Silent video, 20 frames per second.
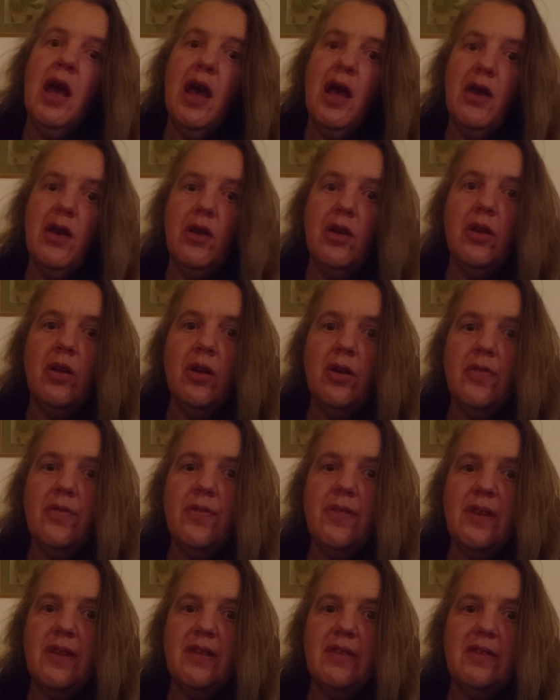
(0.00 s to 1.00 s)
and a lot
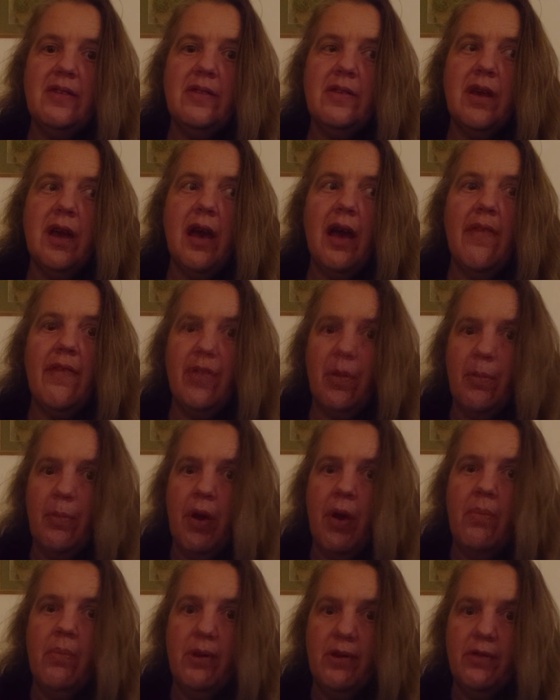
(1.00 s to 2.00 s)
of this at the
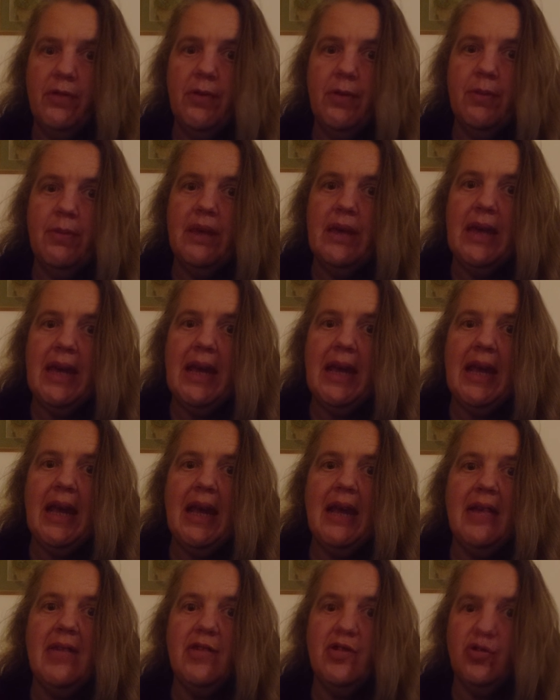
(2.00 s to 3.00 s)
moment for me
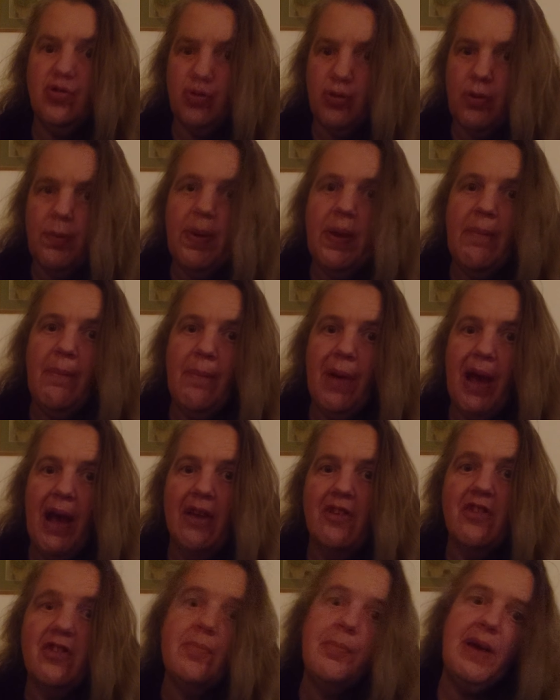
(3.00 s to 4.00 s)
is stripping
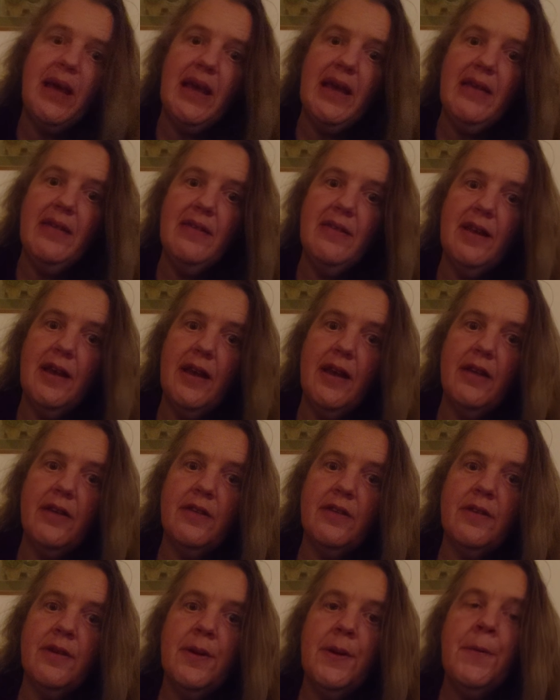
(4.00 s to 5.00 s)
back to
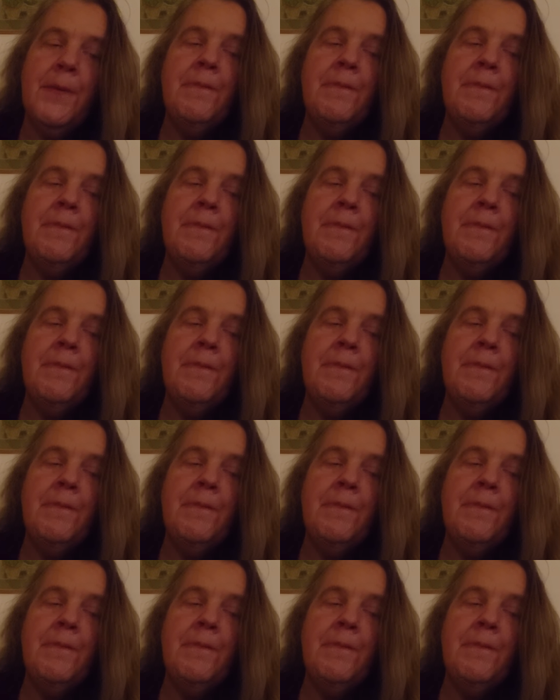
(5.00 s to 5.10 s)
basics